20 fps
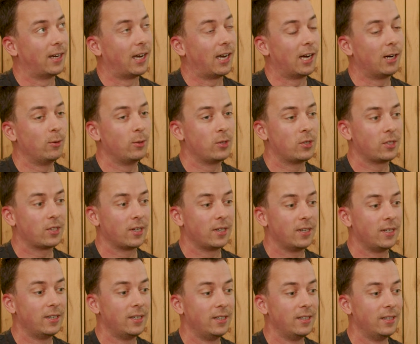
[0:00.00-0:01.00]
I would
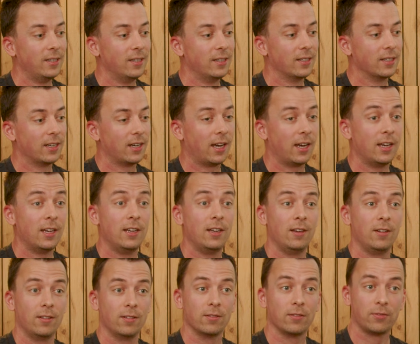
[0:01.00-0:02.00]
say
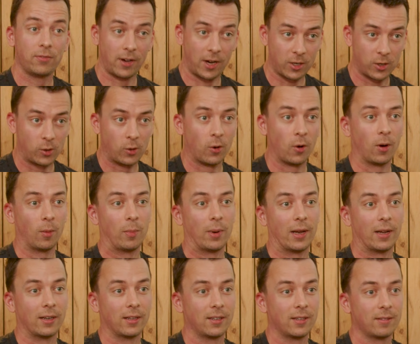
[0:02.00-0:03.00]
a fast-growing
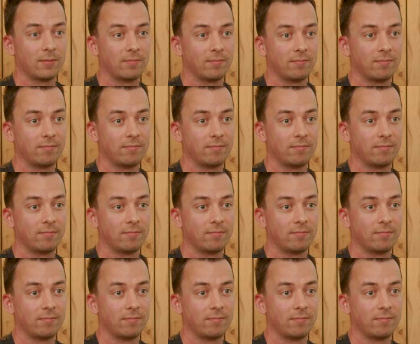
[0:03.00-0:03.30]
plant.